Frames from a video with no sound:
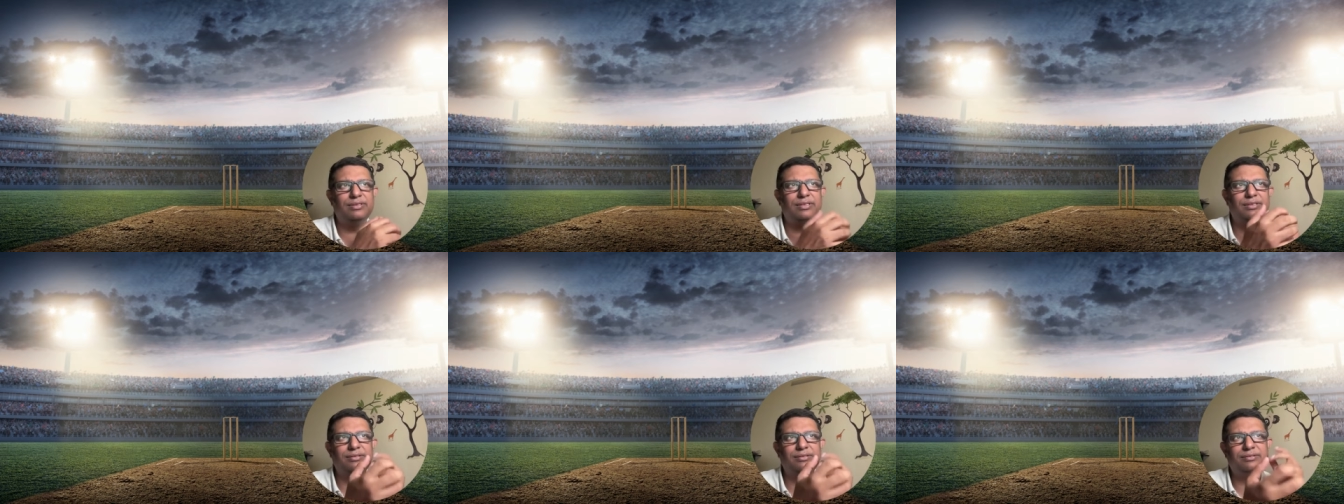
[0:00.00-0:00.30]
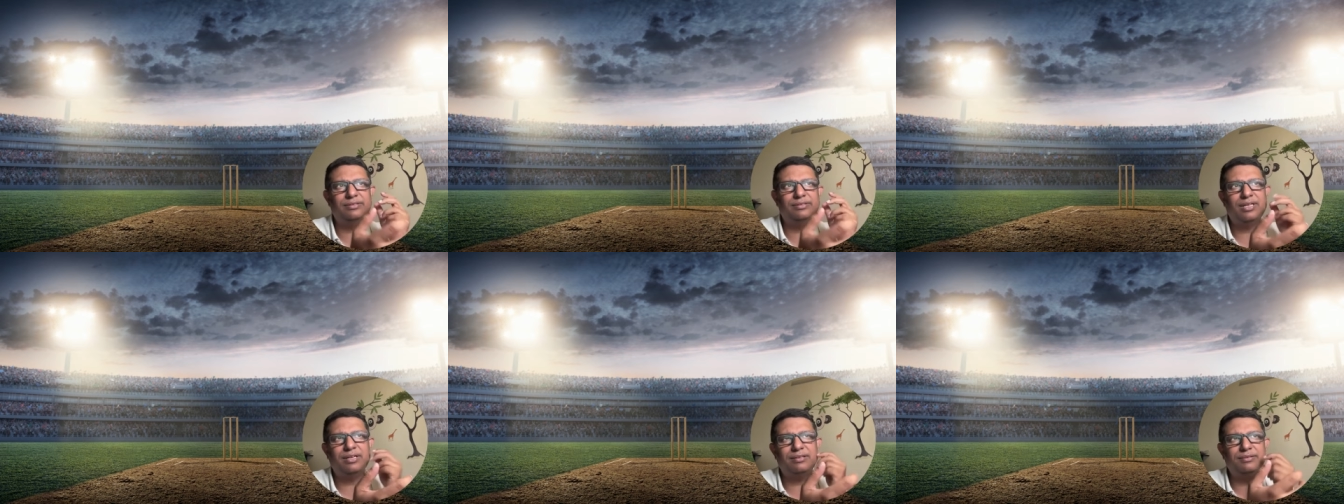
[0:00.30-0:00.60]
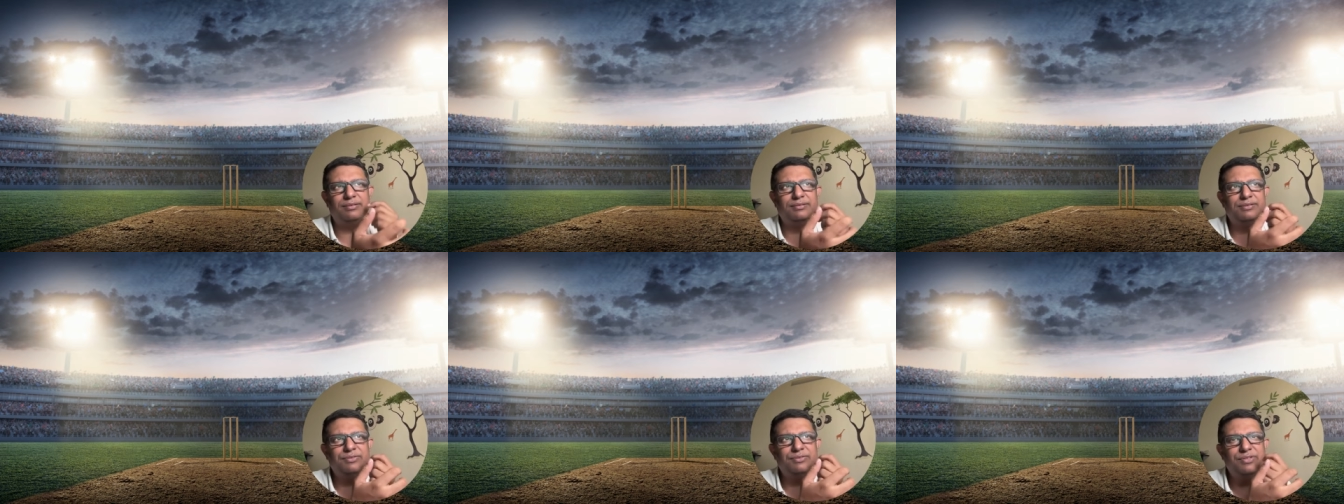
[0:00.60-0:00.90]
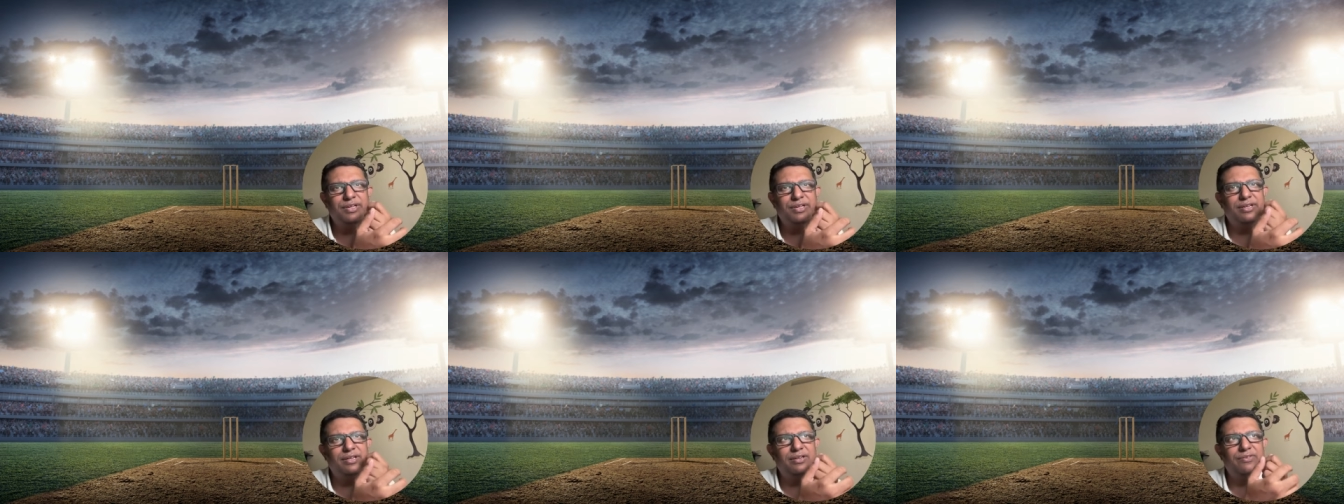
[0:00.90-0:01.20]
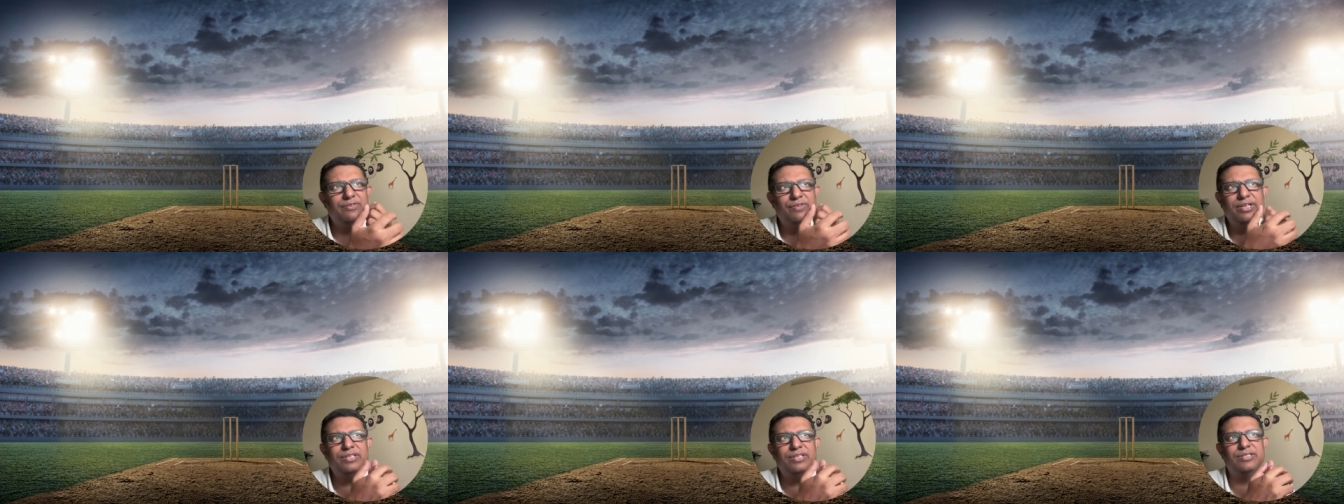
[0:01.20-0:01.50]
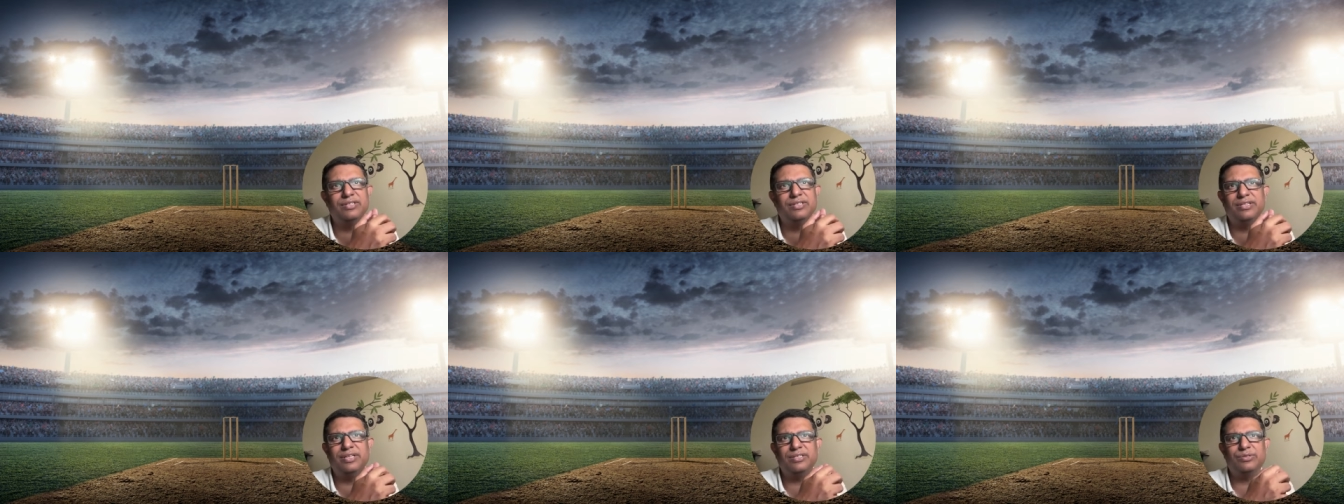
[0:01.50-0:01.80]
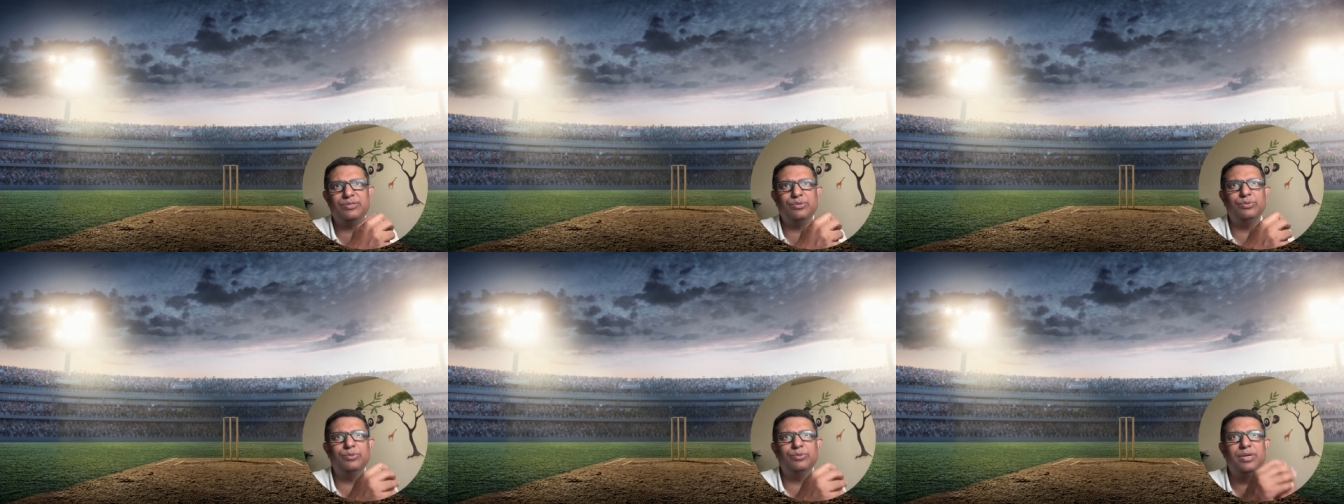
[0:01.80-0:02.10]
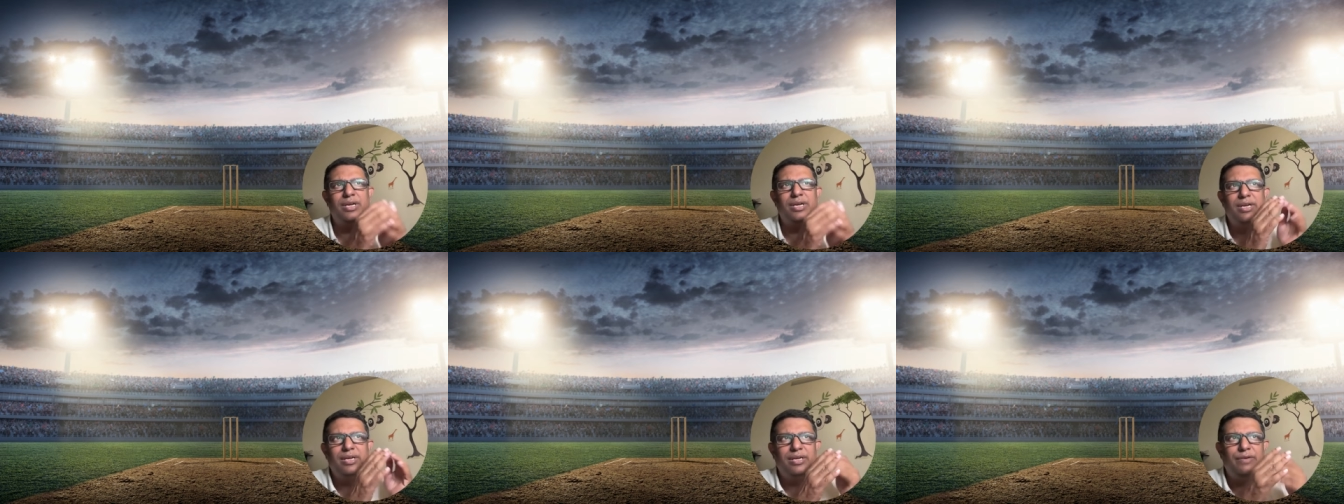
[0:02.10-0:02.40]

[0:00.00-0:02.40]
the, the real reason as to